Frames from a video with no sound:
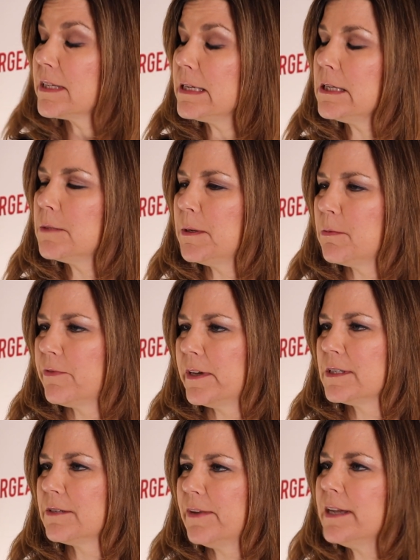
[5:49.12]
see these people
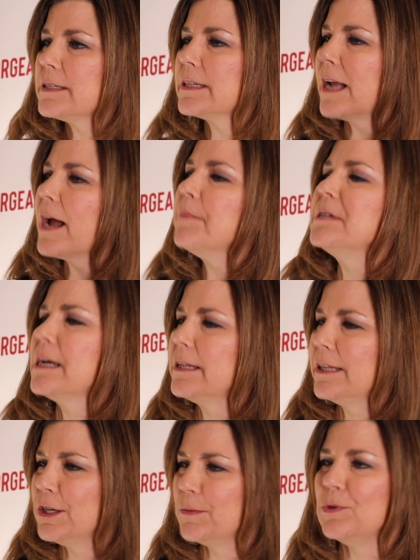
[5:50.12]
face to face. And I'm
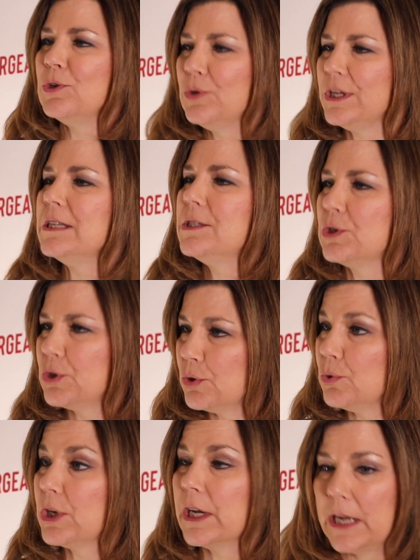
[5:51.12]
telling him, you need
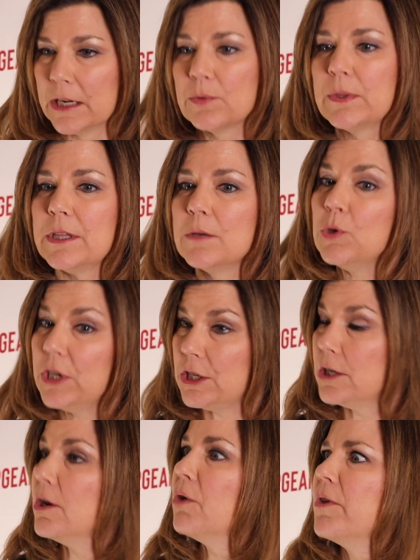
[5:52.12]
to connect with them. You need
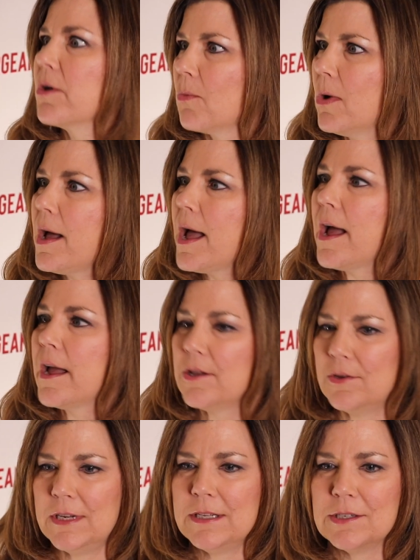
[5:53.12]
to know their why.
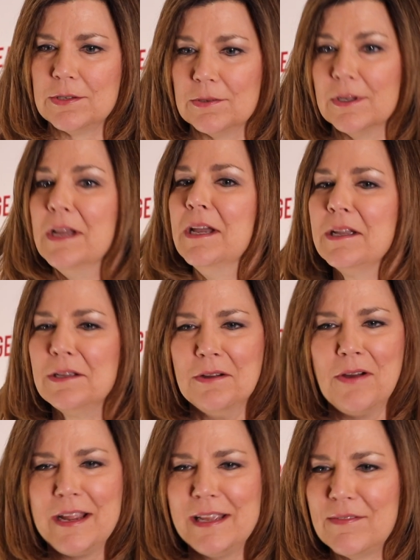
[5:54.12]
You need to, you
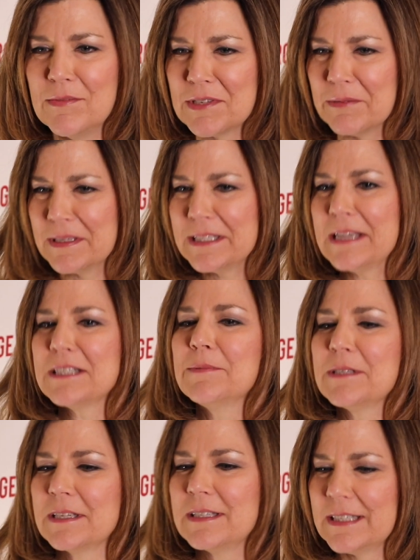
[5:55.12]
know, I gave him some
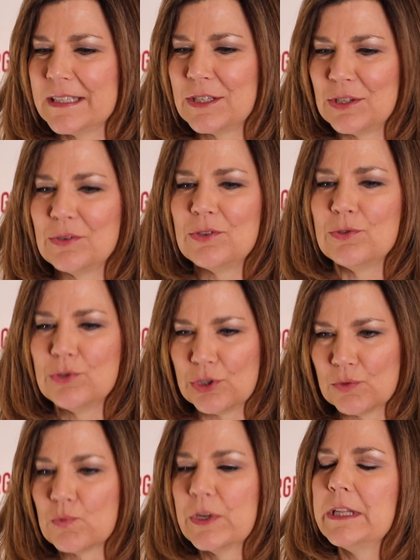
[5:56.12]
assessments. I said you, you
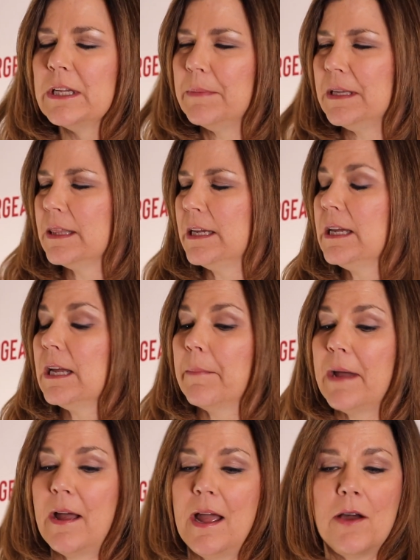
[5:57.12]
should really be thinking
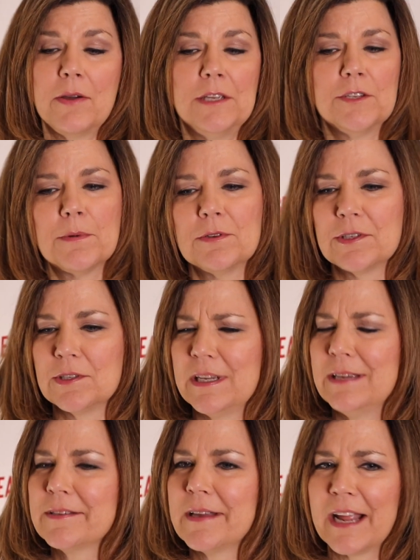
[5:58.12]
about how each person.
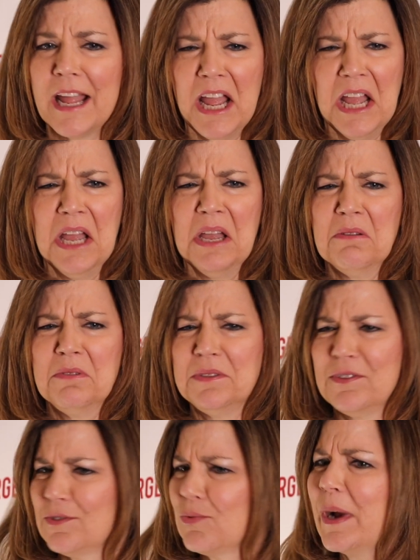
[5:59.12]
He's like,
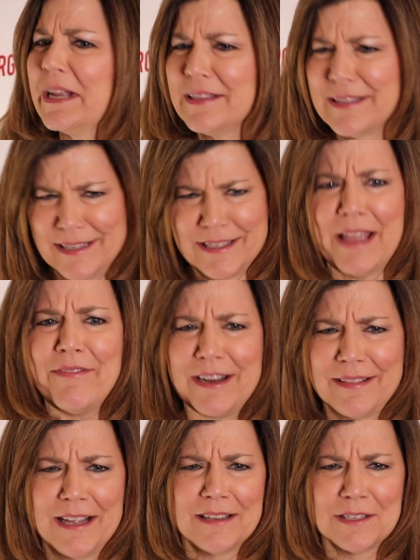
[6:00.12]
with 27,
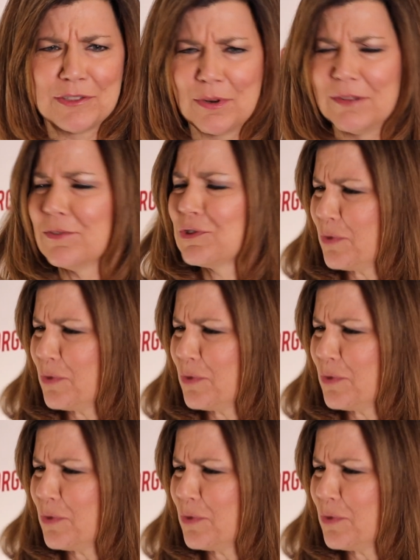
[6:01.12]
I think I said 24,